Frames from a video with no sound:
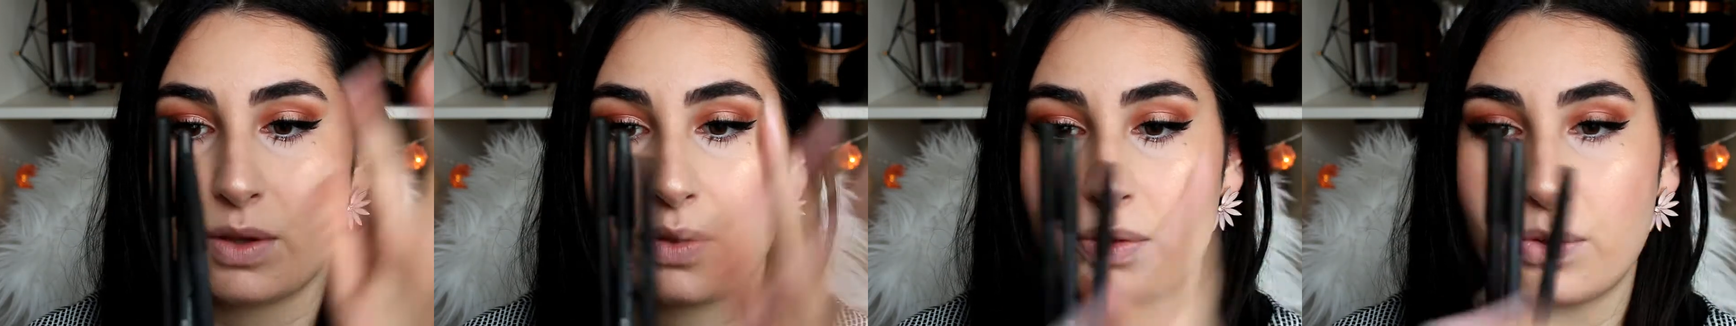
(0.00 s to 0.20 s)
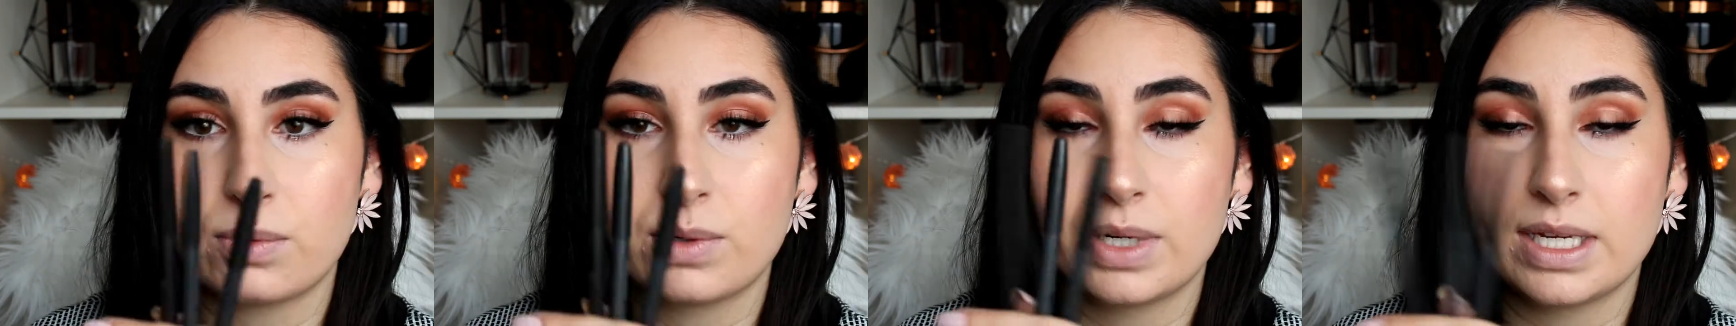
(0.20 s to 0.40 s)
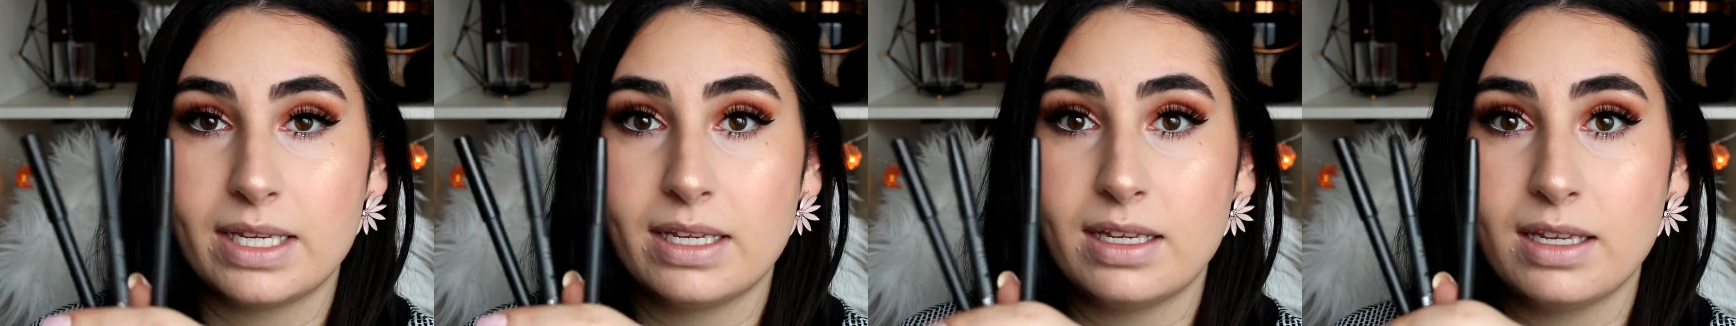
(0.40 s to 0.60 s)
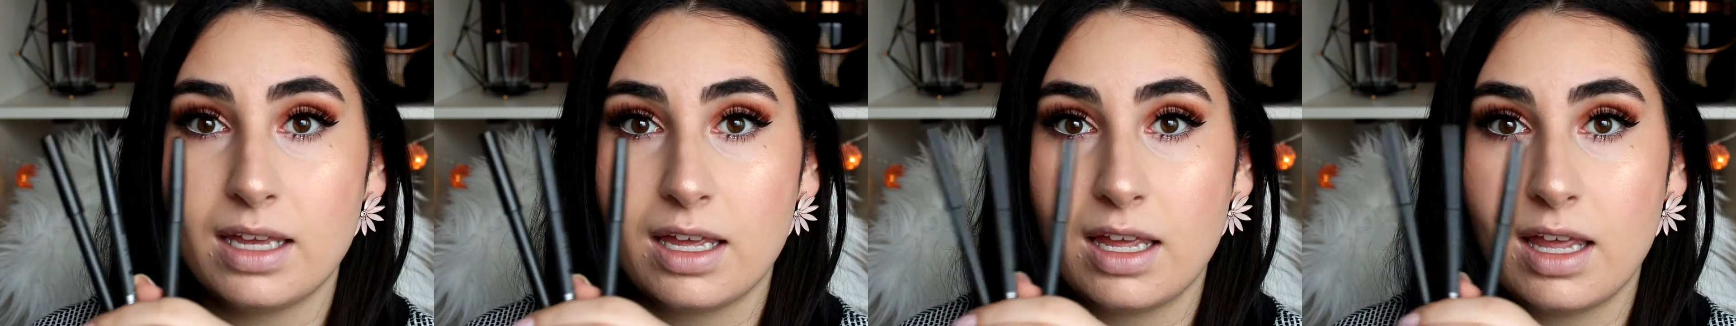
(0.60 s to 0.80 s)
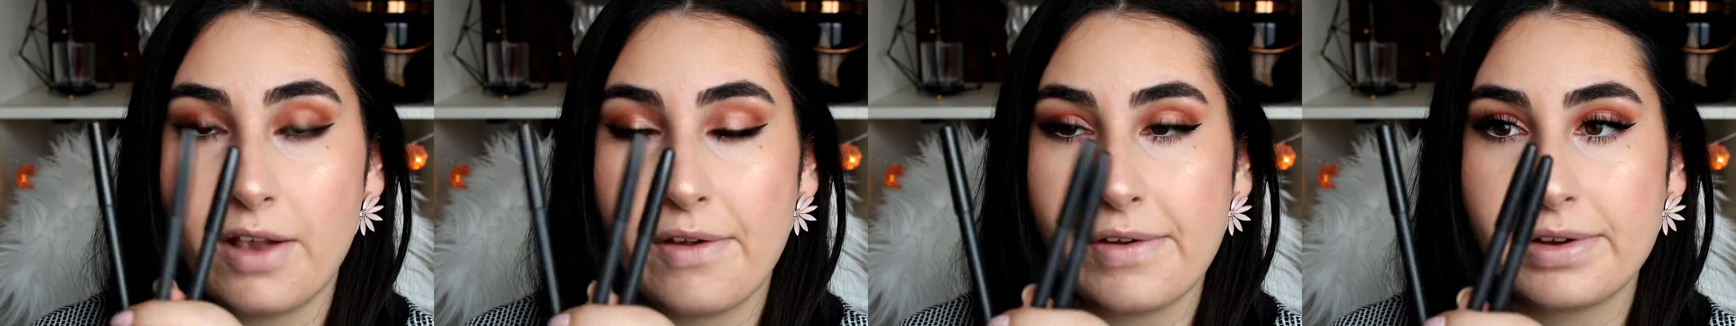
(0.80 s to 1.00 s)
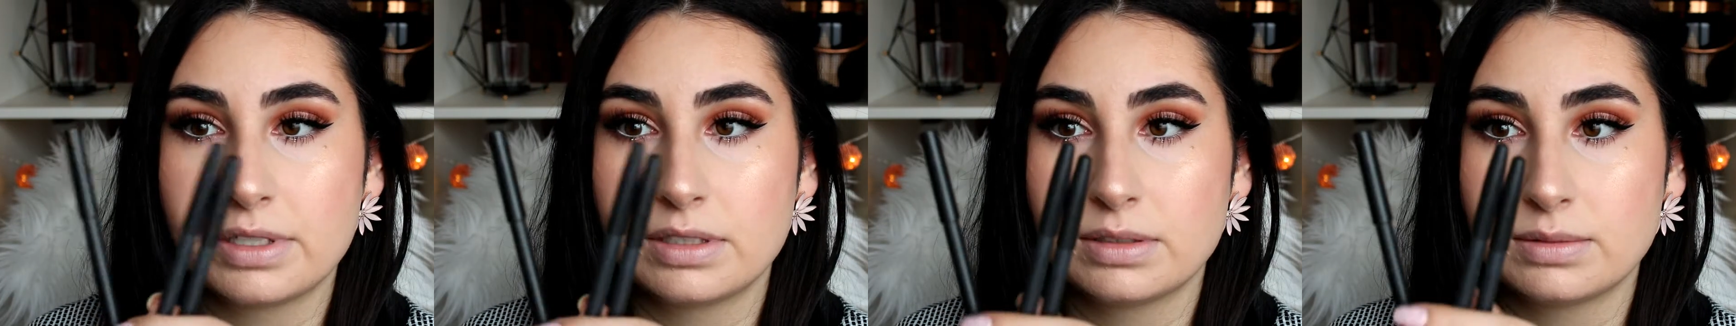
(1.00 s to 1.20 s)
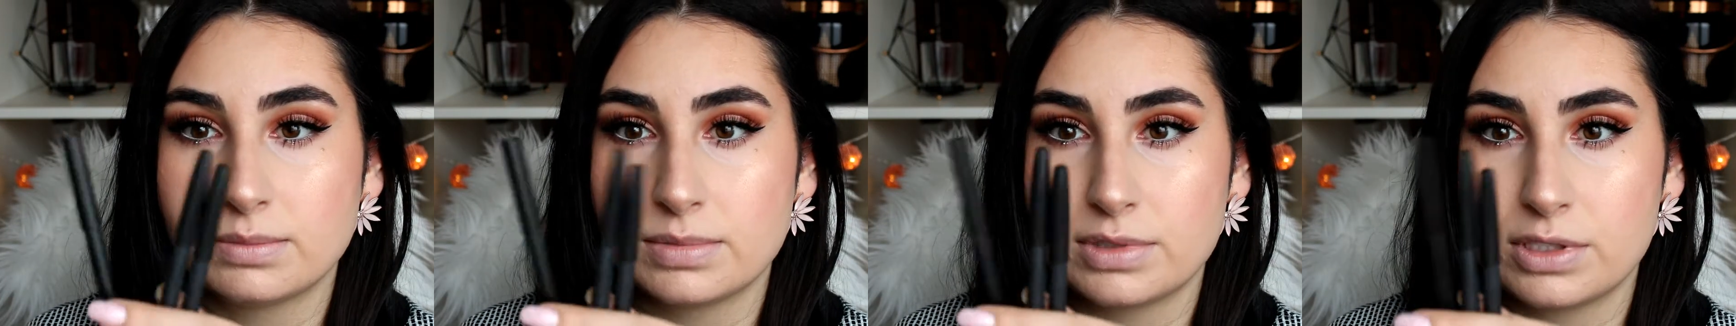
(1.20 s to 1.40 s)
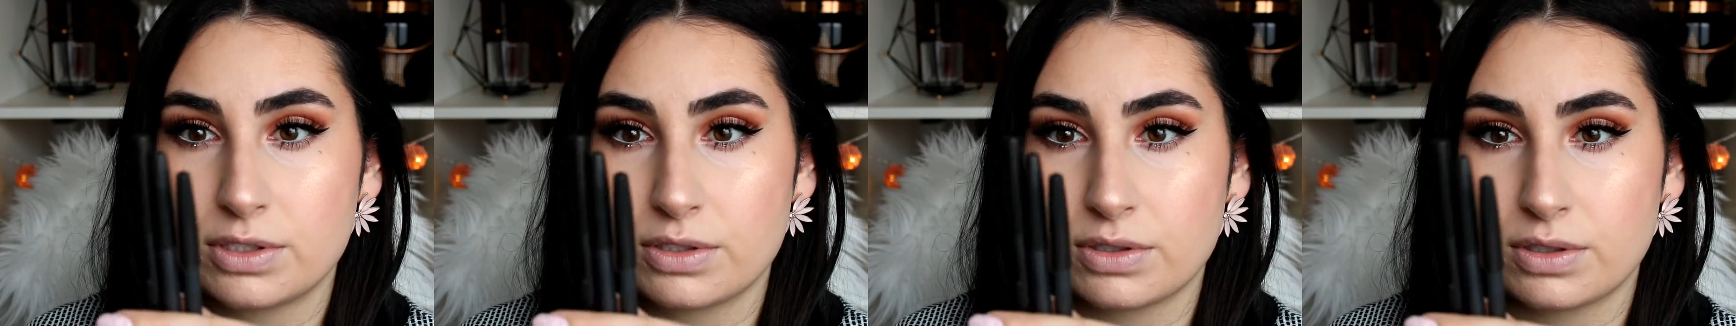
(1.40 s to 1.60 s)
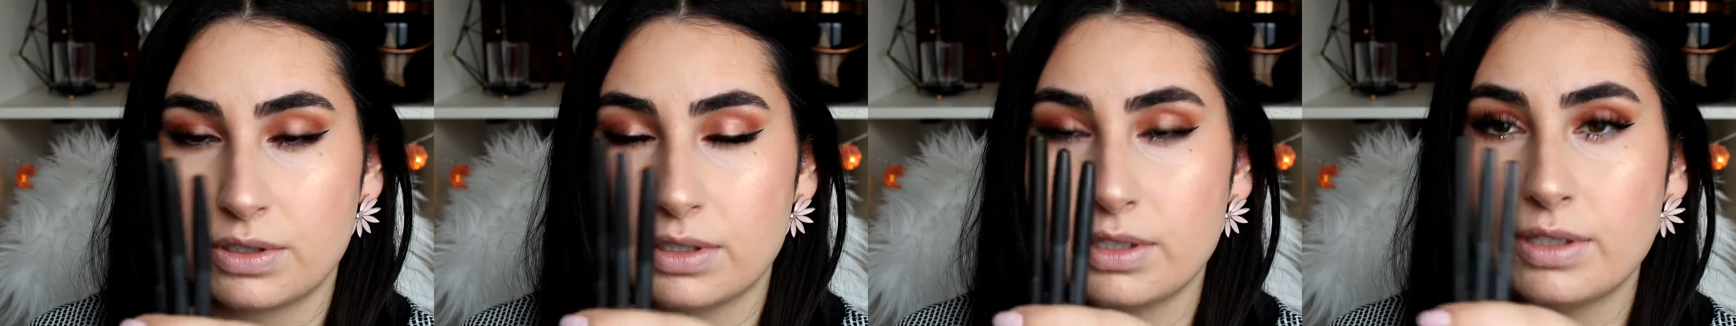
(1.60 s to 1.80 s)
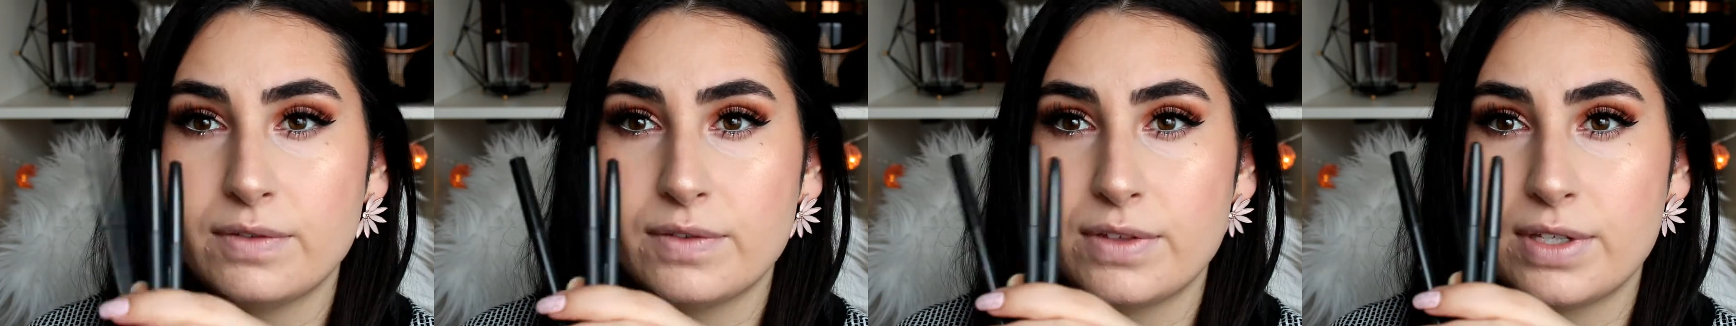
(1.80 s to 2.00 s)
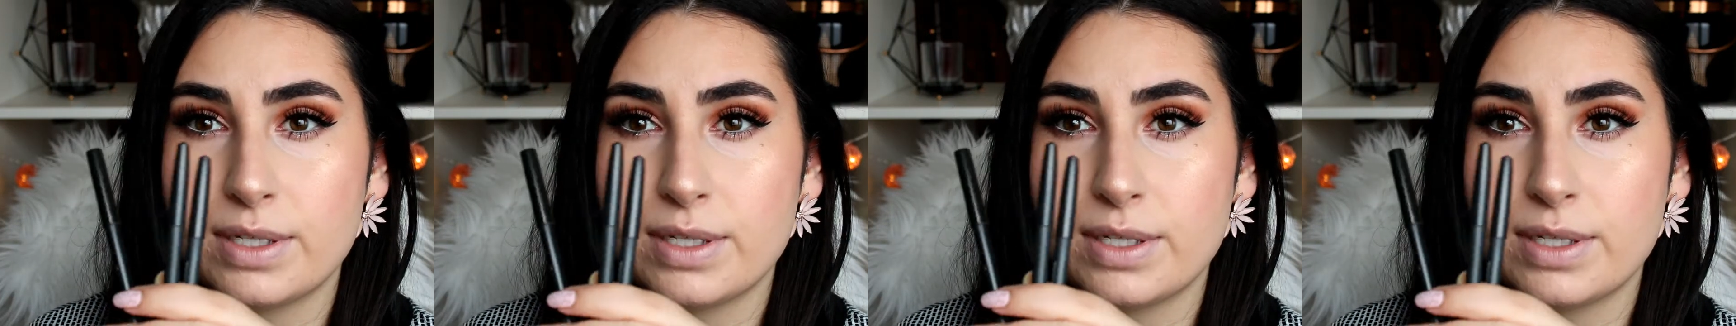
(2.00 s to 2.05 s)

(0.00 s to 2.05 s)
three because all of